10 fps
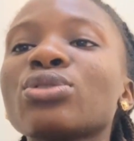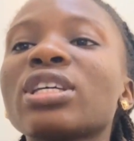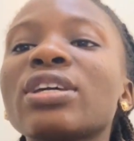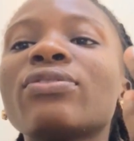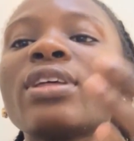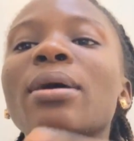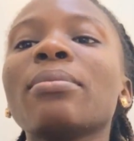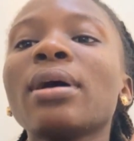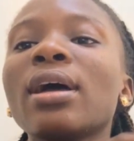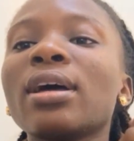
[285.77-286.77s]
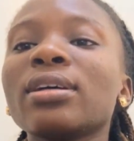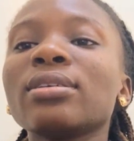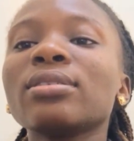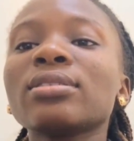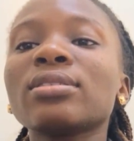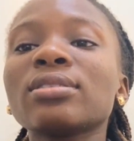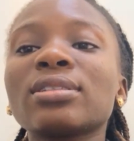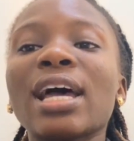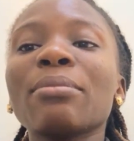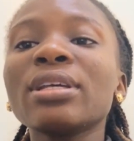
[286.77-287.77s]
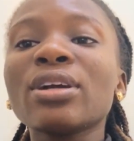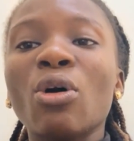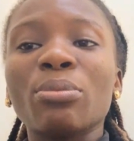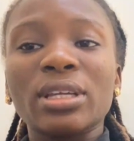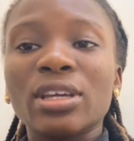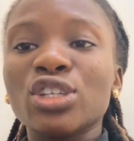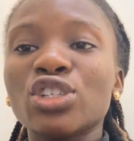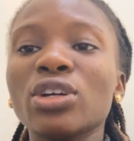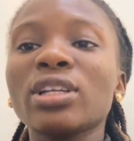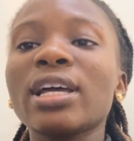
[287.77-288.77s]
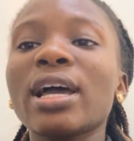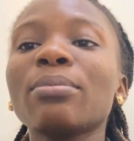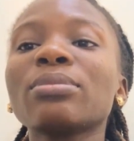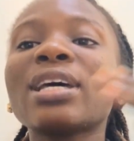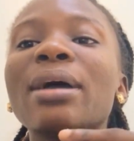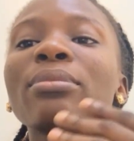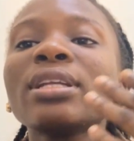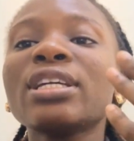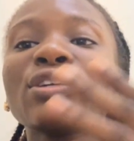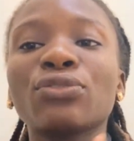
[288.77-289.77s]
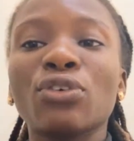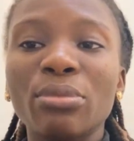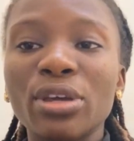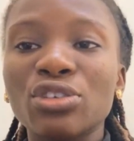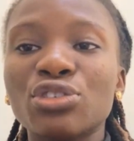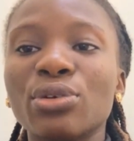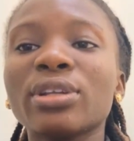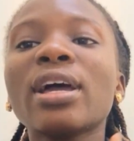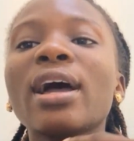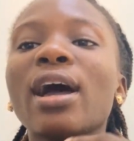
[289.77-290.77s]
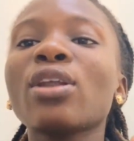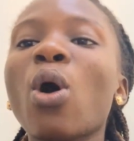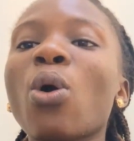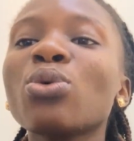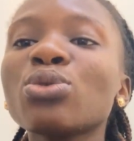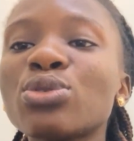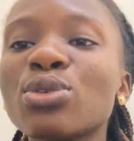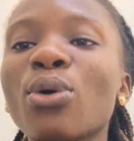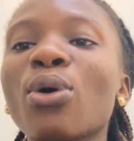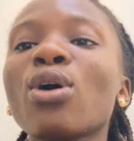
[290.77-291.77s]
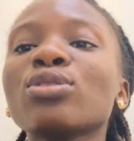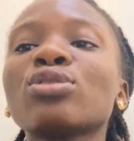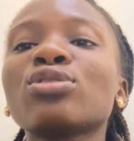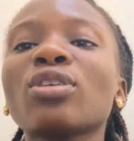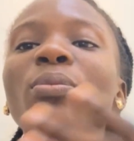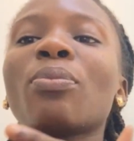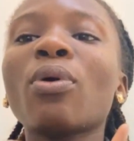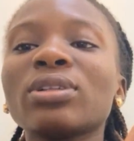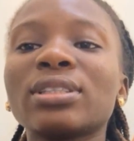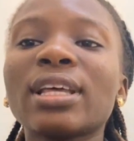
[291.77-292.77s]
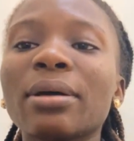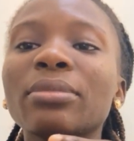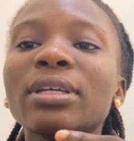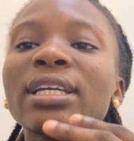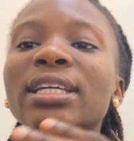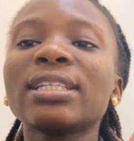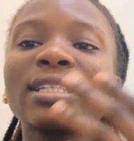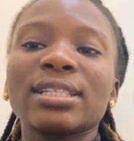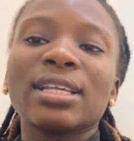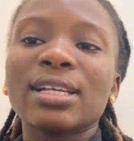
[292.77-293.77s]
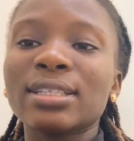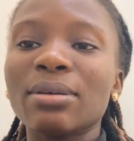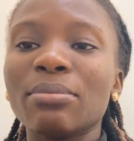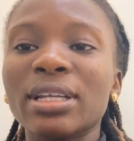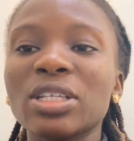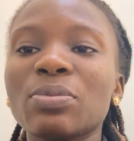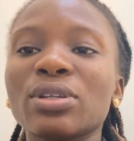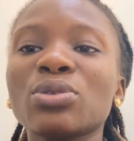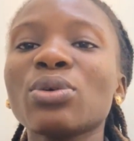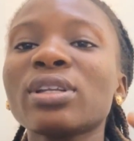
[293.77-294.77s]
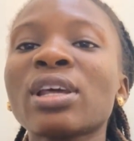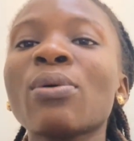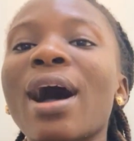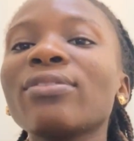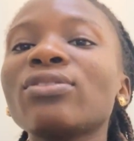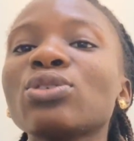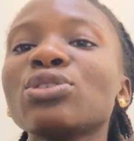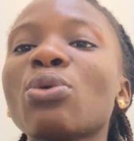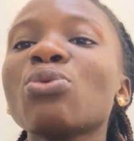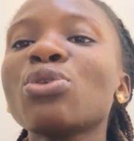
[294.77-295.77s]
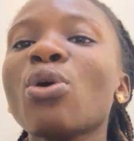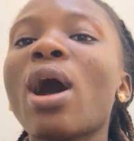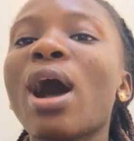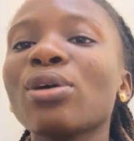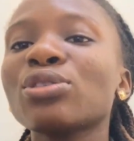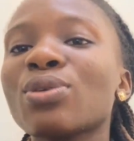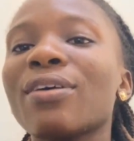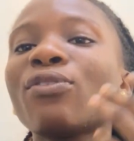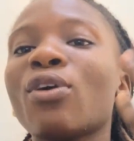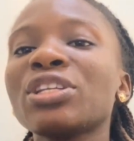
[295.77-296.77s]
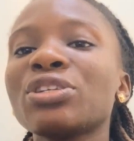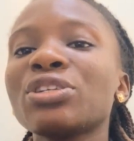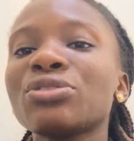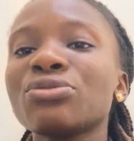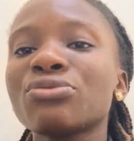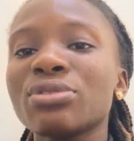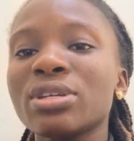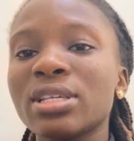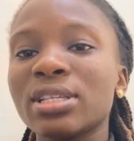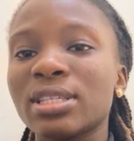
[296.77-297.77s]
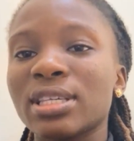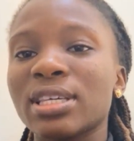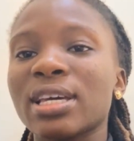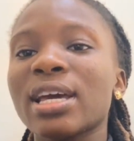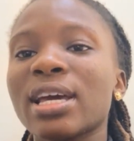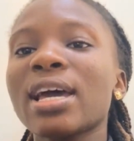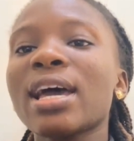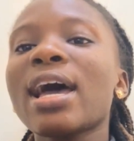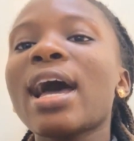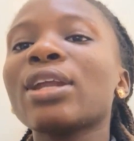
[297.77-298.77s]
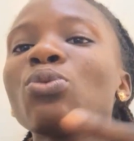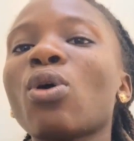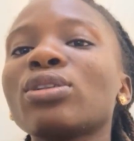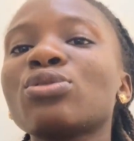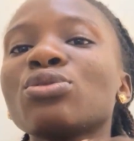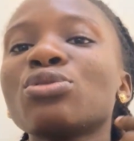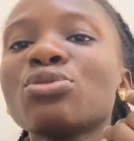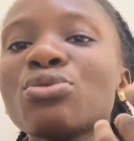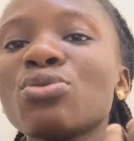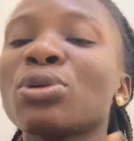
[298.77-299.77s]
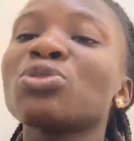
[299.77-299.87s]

give them timely communication, timely information, and also to support them in disaster management. So they will know how to avoid risks and what to do,